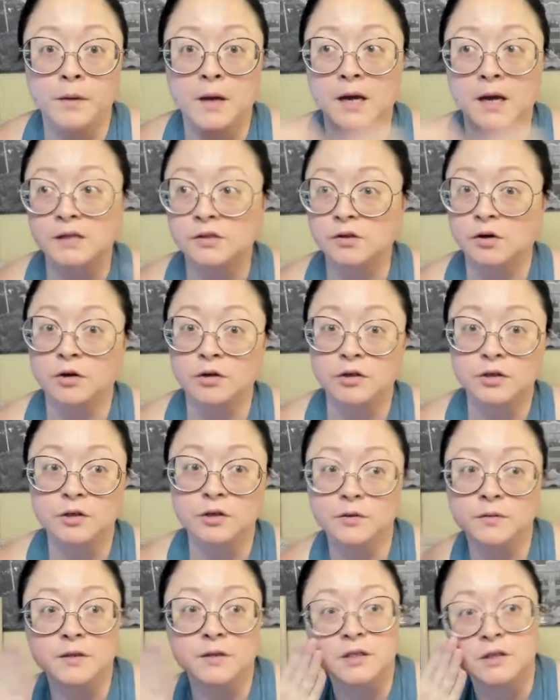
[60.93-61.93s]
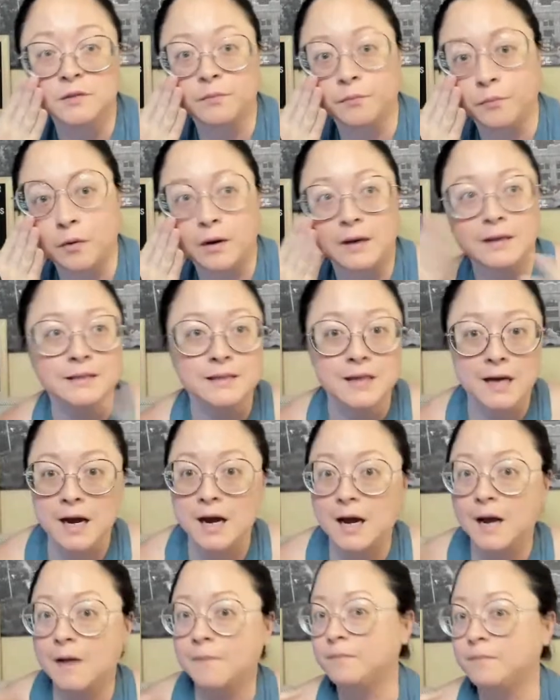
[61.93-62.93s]
you guys are too. It's
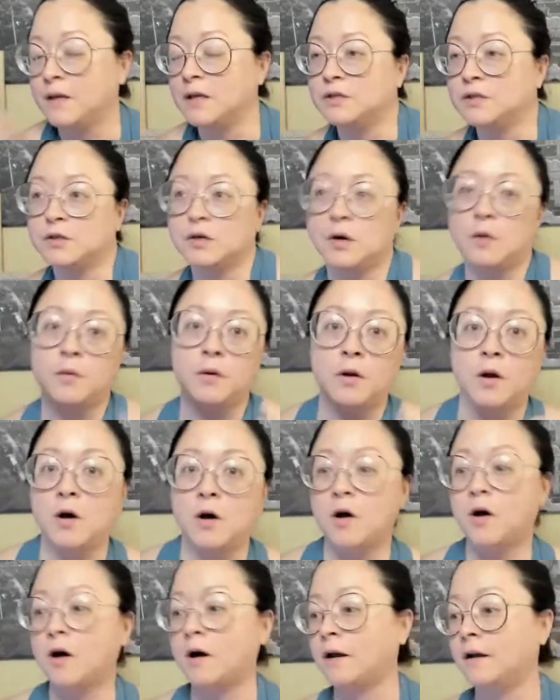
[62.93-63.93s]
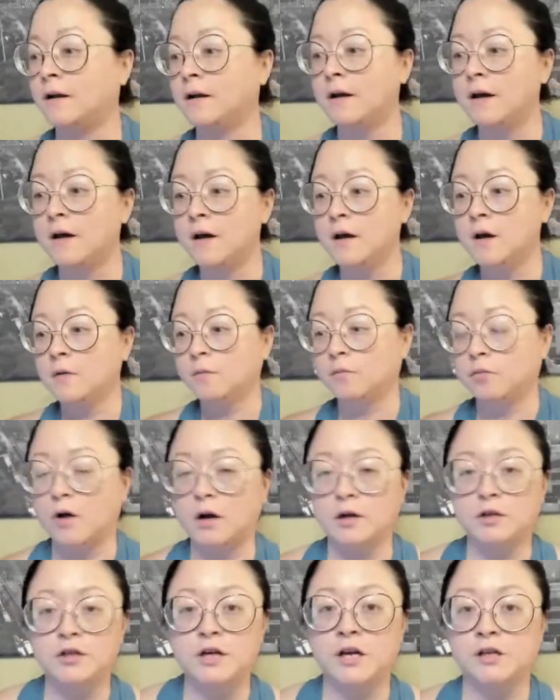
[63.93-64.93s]
springtime. Things are going on.
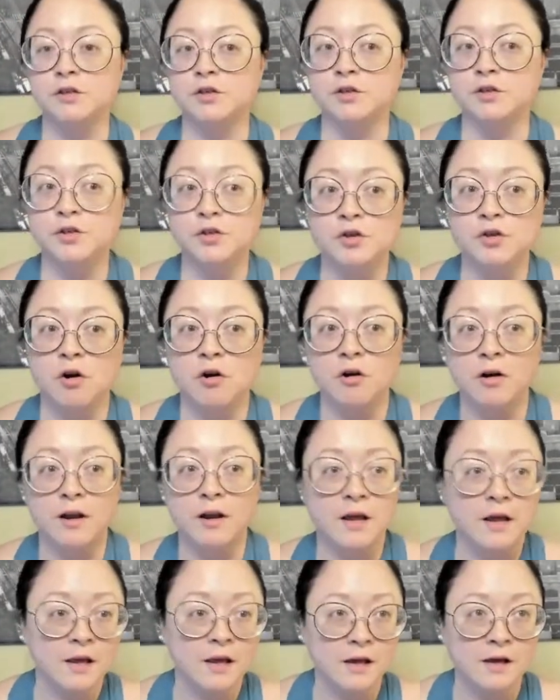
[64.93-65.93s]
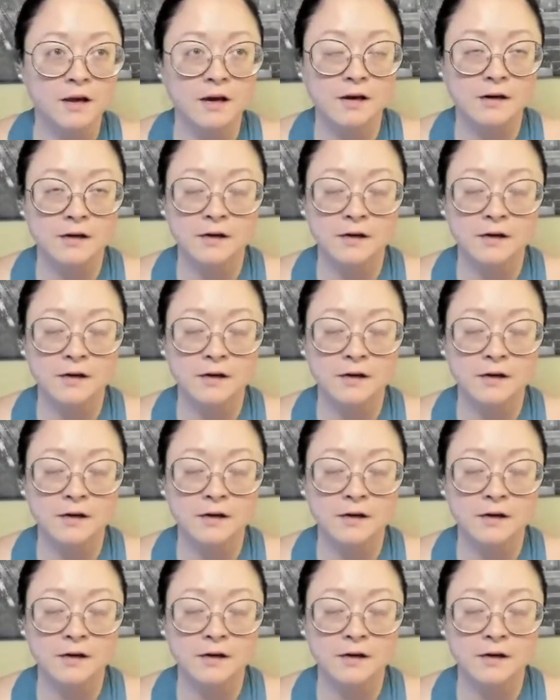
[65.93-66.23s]
Projects are starting.